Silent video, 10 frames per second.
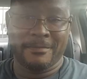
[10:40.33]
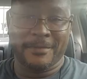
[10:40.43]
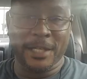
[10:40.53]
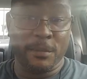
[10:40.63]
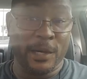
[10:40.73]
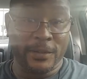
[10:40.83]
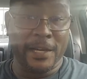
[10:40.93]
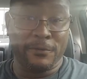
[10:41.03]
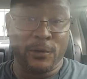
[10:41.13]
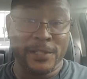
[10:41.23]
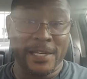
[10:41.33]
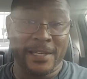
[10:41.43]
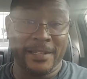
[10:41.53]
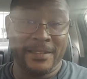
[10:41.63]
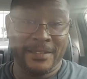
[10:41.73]
Think about that for a
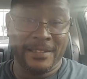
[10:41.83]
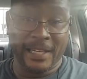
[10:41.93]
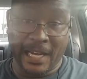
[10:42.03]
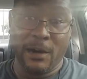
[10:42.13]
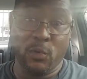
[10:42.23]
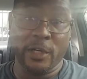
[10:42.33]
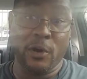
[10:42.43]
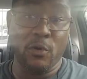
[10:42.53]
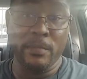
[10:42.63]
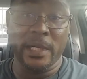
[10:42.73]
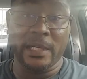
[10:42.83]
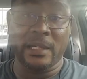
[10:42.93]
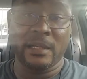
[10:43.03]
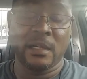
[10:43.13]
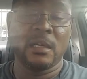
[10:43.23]
second. Like, I want to owe money.
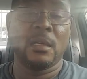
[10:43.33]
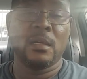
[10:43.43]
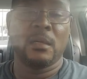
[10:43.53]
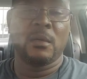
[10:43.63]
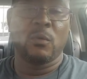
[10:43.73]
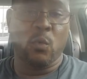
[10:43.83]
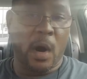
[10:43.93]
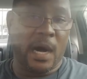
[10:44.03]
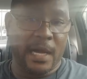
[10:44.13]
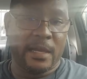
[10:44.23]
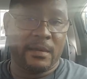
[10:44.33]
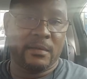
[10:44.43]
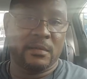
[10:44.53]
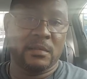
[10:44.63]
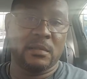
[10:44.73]
Why?
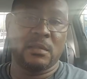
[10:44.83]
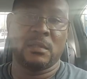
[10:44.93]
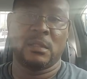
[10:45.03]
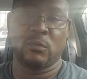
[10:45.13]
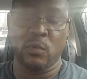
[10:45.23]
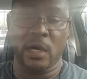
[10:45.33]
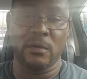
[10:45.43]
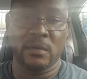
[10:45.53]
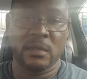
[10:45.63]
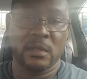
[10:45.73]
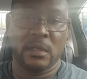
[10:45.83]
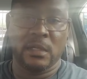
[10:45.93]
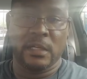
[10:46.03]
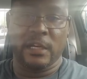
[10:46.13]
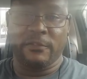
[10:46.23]
Well,
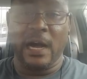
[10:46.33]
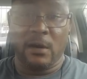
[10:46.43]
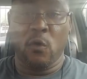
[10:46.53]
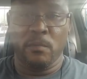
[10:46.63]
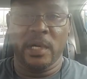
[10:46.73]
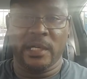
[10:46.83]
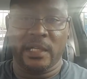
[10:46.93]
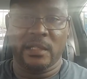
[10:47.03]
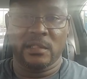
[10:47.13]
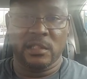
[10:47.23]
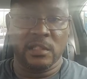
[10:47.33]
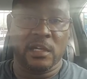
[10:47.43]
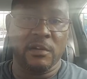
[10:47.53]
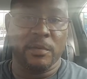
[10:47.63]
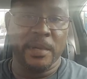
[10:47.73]
if I owe money to the
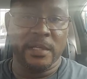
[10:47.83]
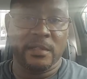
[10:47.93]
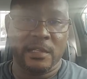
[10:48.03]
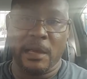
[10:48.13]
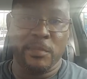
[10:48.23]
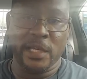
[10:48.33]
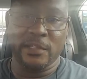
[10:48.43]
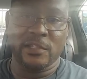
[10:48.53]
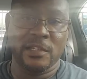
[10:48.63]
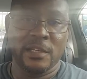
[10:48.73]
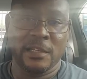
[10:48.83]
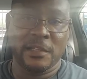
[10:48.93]
government, that means